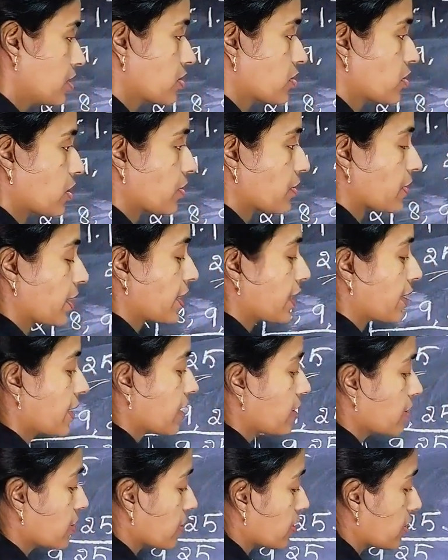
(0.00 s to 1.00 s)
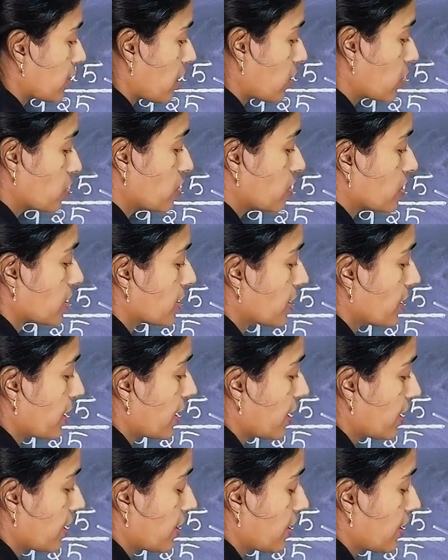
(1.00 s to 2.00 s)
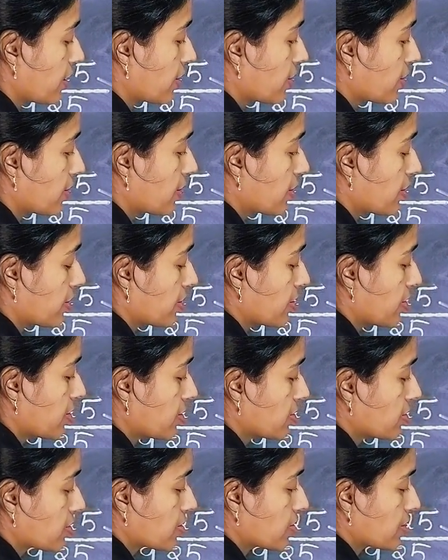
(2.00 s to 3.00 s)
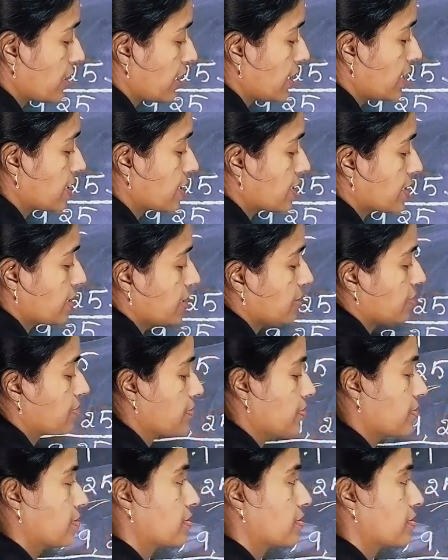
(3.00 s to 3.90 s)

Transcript: So I'm getting 1800 as LCM.